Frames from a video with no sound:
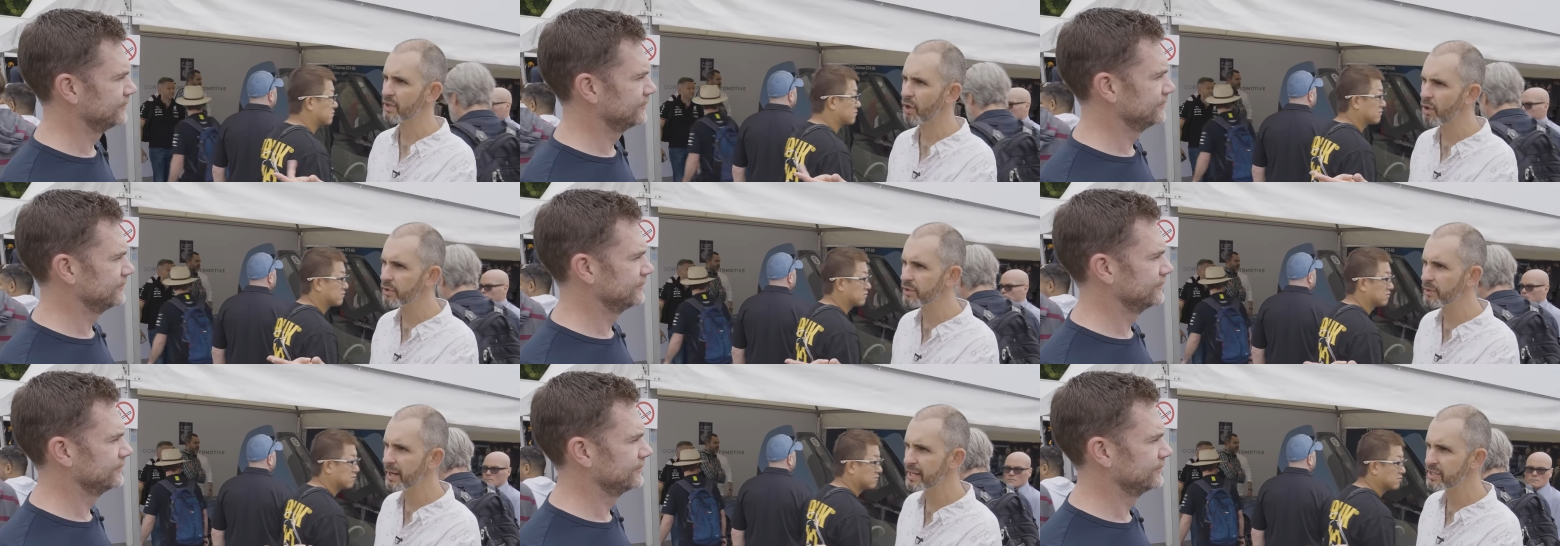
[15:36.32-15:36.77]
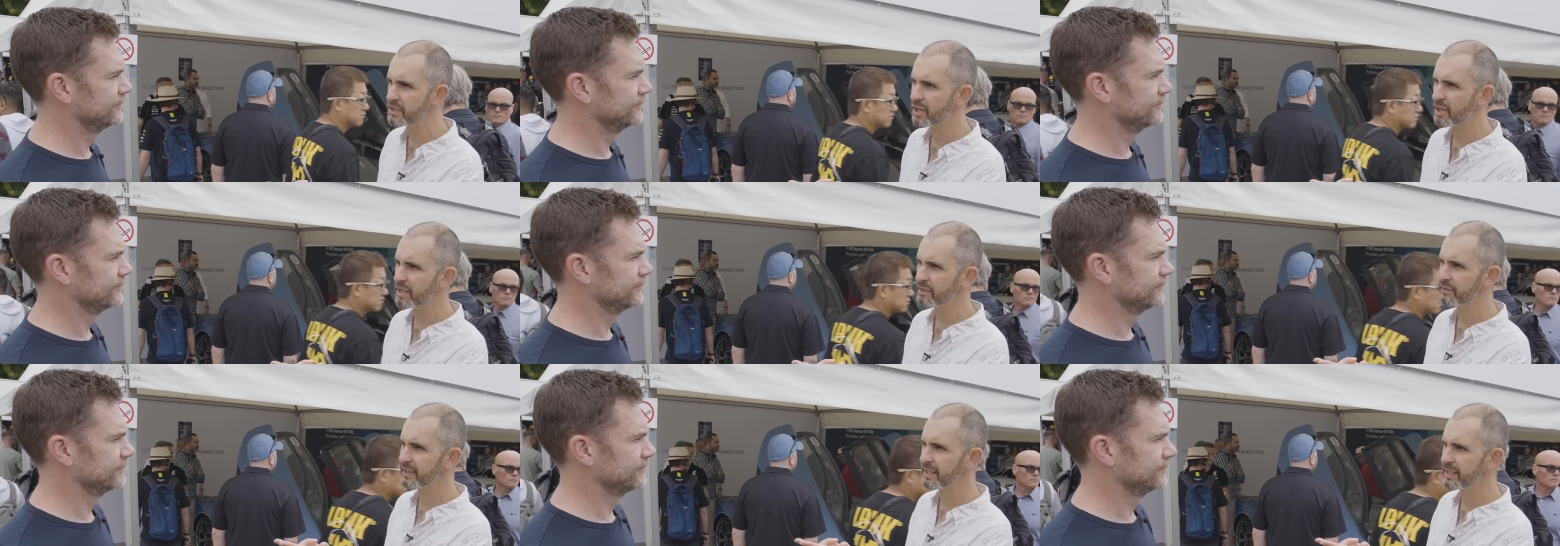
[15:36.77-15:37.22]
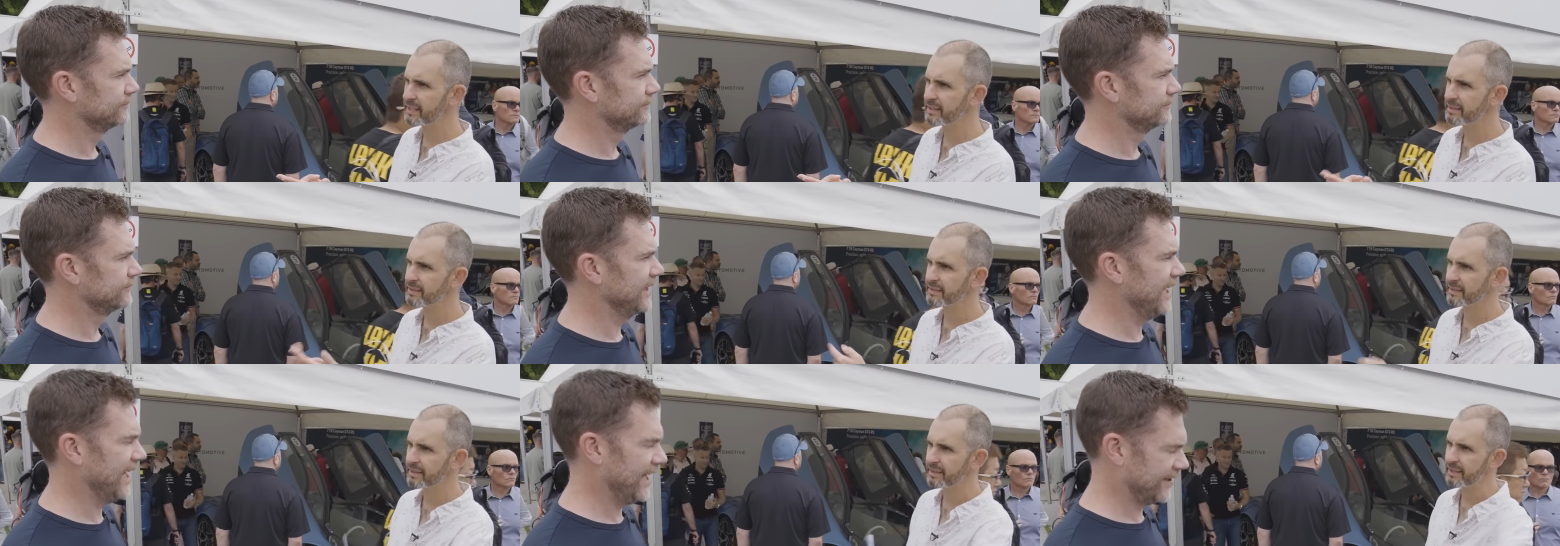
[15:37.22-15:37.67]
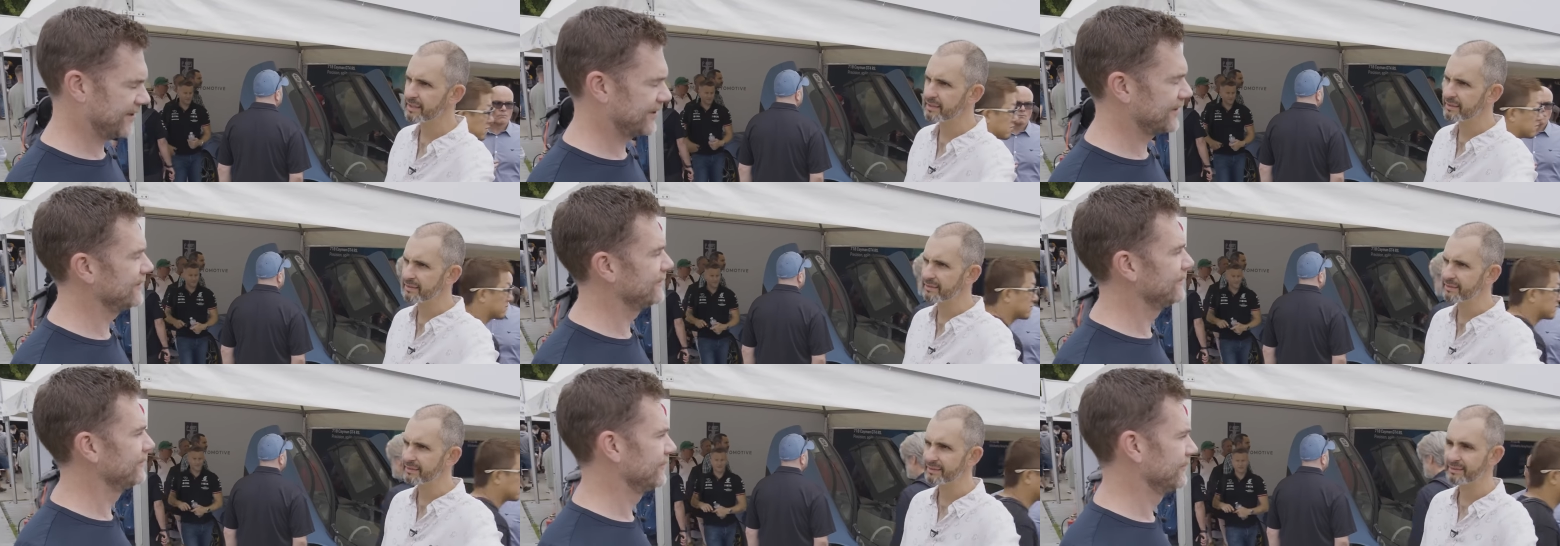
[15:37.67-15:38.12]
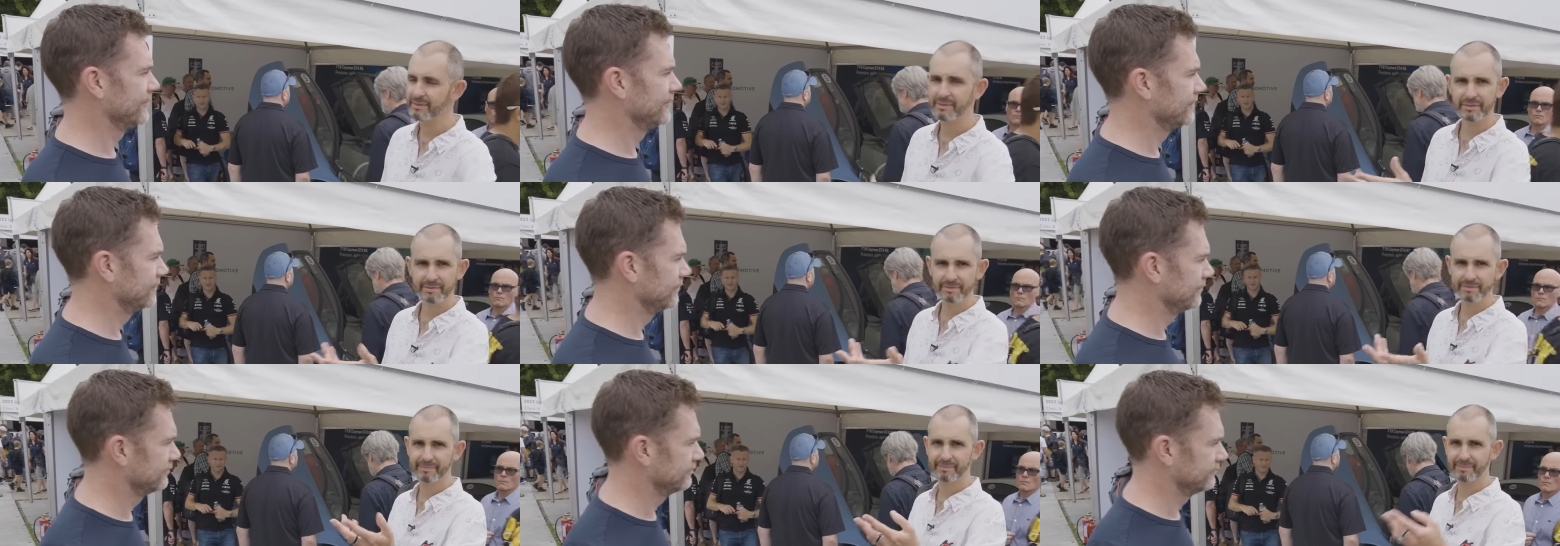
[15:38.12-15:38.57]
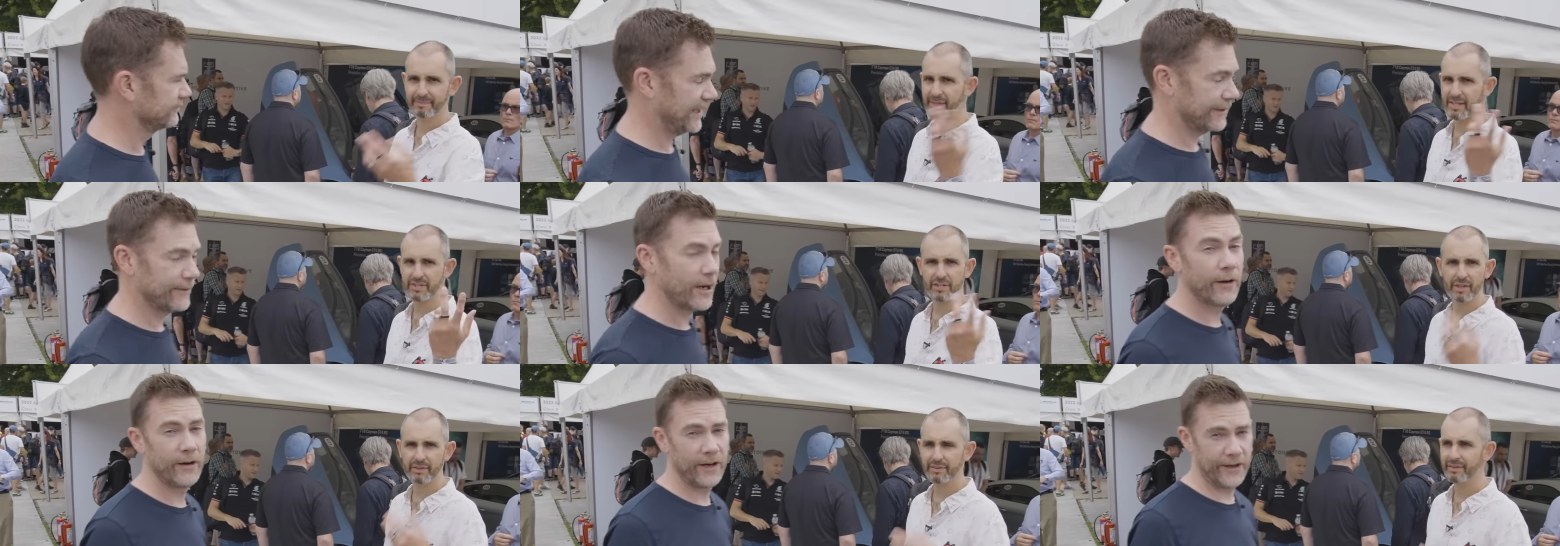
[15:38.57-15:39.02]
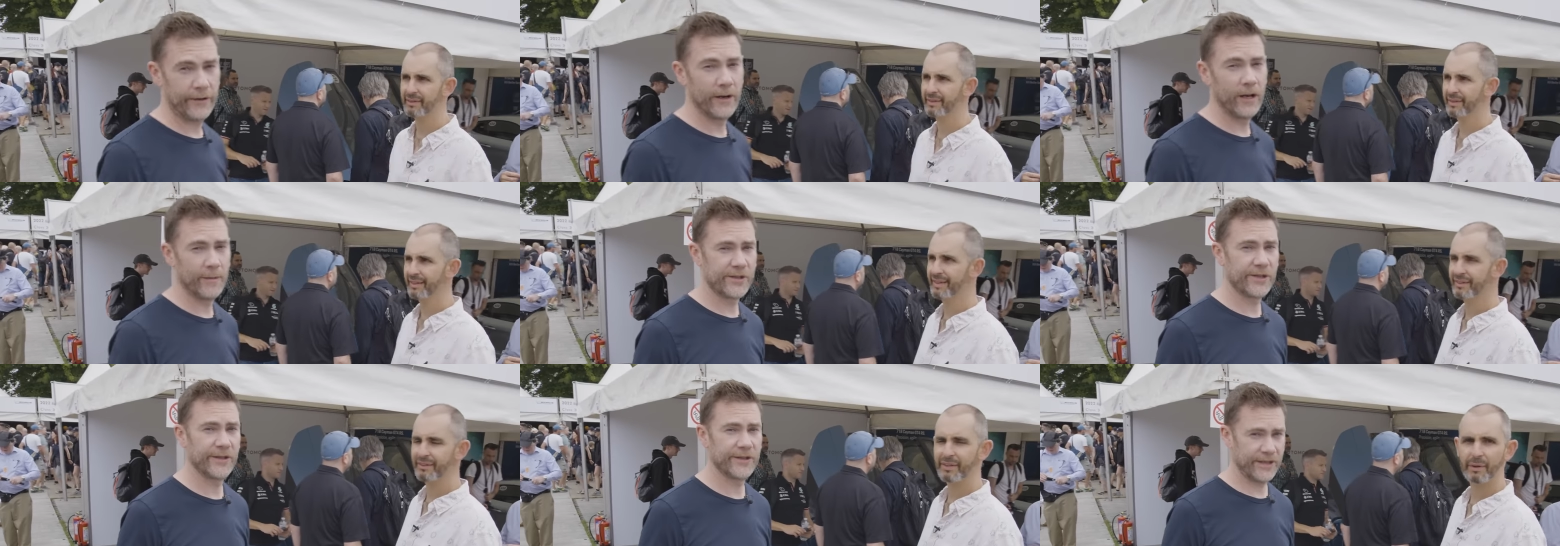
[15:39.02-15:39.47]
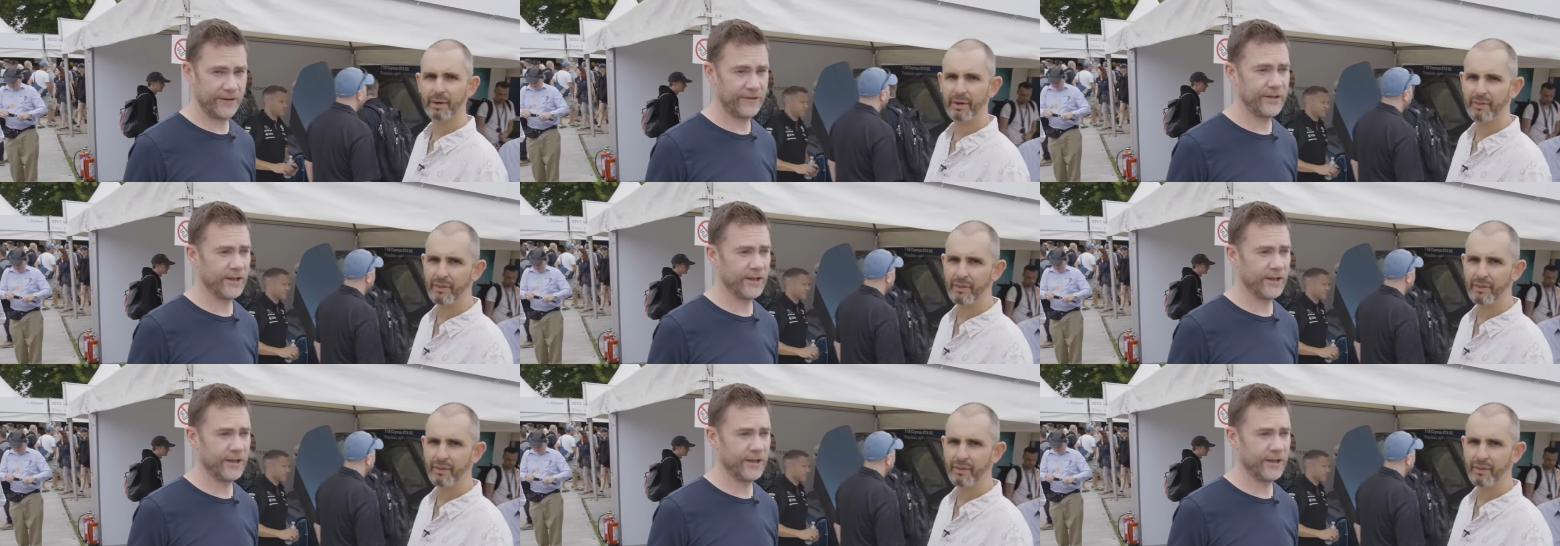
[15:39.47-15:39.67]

Speaker 1: it Honda HRV? Yes. There, there are, other options there if